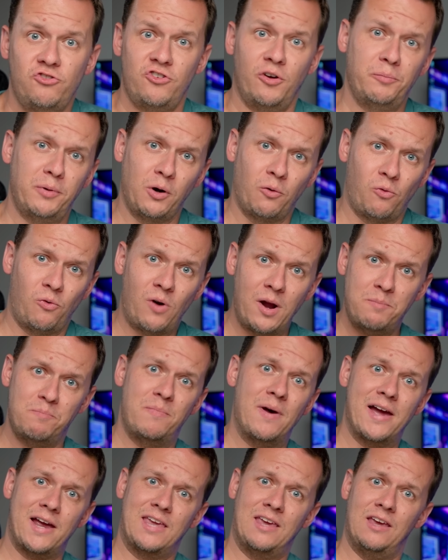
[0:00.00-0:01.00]
jumping right
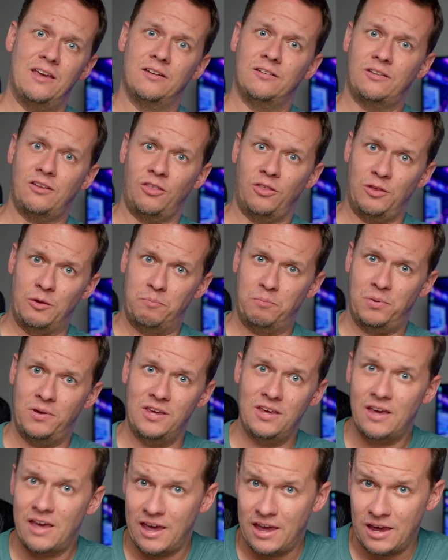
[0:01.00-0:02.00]
back into the
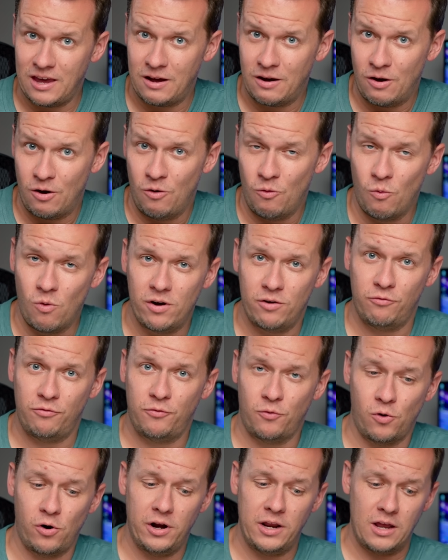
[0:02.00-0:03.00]

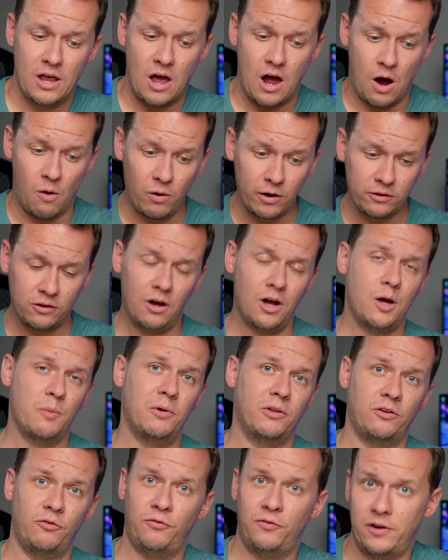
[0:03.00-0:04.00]
PA-140, I want to talk
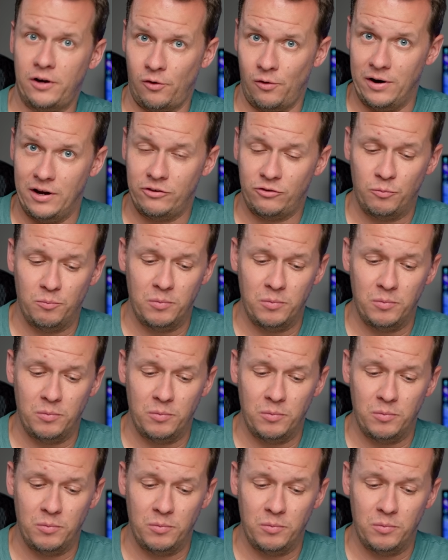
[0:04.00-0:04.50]
about the fin arrays